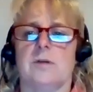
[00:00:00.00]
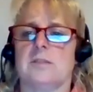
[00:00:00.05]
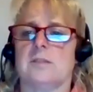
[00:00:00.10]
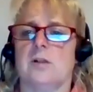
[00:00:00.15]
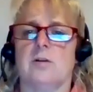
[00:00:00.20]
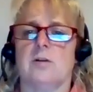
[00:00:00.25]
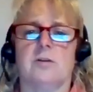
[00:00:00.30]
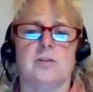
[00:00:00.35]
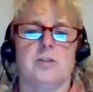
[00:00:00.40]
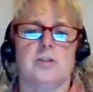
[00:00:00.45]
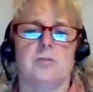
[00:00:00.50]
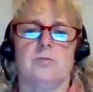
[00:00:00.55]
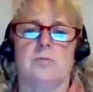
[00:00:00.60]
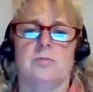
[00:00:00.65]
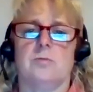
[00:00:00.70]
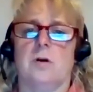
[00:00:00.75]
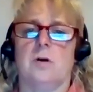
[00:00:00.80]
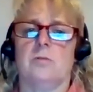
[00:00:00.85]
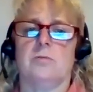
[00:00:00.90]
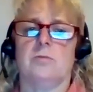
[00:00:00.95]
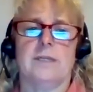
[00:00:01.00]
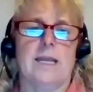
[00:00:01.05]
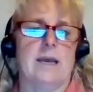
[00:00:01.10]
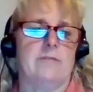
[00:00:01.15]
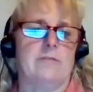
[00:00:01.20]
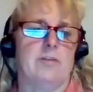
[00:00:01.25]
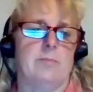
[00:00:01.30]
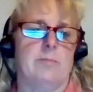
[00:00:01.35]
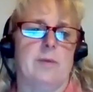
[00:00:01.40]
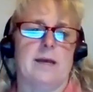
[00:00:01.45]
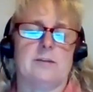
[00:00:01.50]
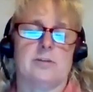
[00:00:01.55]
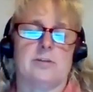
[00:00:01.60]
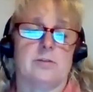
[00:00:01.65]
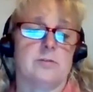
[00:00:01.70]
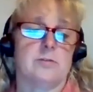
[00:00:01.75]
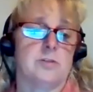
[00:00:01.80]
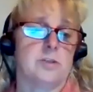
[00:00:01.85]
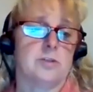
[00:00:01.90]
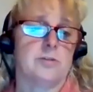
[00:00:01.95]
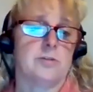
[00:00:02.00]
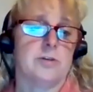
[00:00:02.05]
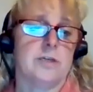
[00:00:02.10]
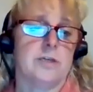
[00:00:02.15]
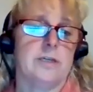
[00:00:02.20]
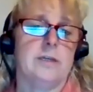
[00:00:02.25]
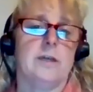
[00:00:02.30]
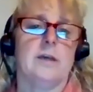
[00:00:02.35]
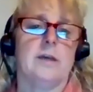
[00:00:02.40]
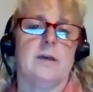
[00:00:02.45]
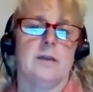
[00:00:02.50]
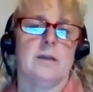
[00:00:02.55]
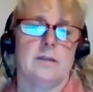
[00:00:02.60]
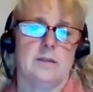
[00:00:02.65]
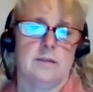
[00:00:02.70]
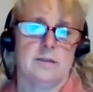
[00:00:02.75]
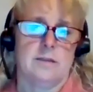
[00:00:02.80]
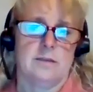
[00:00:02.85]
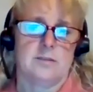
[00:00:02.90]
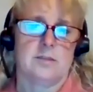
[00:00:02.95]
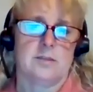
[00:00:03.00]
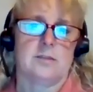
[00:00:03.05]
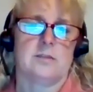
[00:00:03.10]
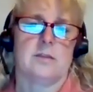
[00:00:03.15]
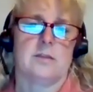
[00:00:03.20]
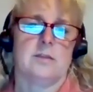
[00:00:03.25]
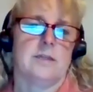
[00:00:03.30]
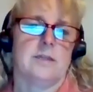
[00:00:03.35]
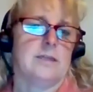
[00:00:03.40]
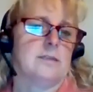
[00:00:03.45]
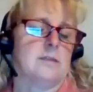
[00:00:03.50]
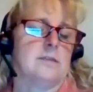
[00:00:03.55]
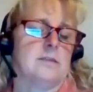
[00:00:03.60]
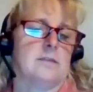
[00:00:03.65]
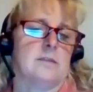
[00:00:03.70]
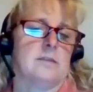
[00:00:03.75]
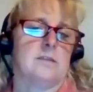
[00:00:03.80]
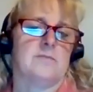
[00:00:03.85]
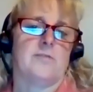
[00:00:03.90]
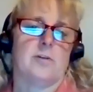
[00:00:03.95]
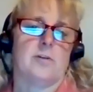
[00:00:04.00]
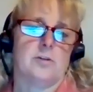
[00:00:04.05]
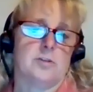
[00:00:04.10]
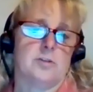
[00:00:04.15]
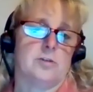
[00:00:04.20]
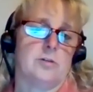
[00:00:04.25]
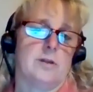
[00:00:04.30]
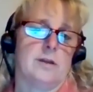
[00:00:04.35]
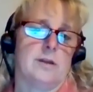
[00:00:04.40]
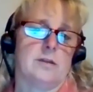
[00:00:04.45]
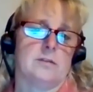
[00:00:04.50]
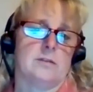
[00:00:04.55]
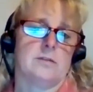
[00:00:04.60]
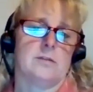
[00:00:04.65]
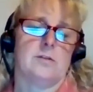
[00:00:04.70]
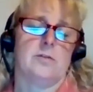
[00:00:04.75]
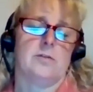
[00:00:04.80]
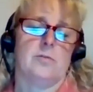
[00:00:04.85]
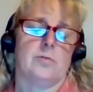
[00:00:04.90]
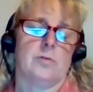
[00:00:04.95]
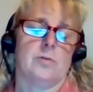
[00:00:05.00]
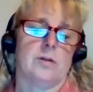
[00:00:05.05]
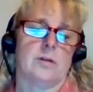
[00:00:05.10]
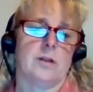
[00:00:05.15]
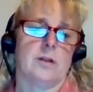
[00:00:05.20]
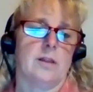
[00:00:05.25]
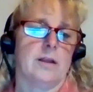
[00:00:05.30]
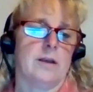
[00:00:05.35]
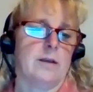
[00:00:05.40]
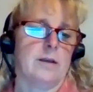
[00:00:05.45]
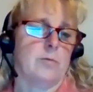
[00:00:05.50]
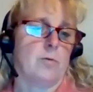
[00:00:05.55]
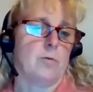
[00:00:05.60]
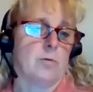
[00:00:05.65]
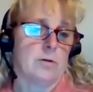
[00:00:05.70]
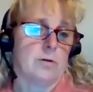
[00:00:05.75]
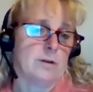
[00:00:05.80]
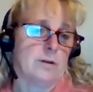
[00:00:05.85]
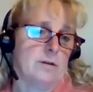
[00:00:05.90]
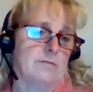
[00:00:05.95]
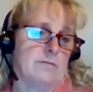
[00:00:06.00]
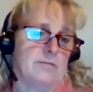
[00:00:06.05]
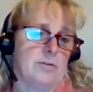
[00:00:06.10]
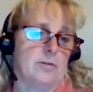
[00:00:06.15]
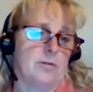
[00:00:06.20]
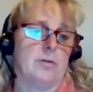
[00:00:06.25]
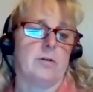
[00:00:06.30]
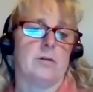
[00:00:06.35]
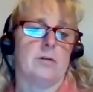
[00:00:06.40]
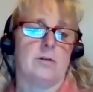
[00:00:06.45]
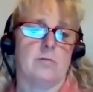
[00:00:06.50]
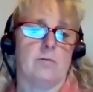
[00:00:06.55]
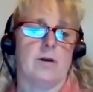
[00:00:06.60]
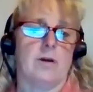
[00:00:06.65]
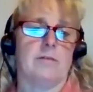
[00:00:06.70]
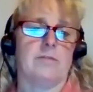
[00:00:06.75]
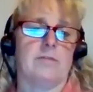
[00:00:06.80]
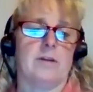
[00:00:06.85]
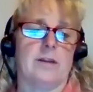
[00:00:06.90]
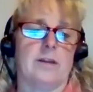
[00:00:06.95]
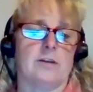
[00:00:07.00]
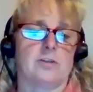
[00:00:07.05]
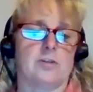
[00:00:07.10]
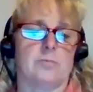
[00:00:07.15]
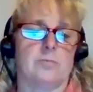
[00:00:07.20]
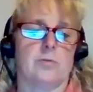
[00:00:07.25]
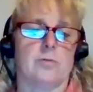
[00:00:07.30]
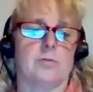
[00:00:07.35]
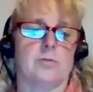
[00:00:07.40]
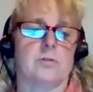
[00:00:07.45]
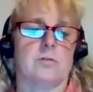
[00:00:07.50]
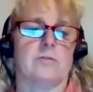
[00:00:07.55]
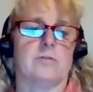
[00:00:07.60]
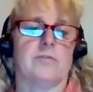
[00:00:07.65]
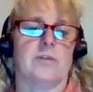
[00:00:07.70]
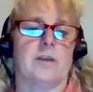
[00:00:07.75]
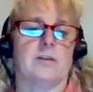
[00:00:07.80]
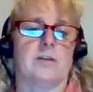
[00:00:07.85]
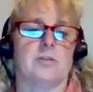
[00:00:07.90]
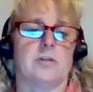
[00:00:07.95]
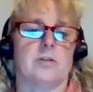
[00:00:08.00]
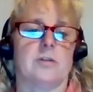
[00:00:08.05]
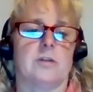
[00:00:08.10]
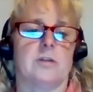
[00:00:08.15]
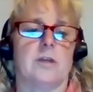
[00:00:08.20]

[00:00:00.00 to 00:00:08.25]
long as you only have a bachelor's degree, this is the license as far as you can climb, or if you don't have the national board certification.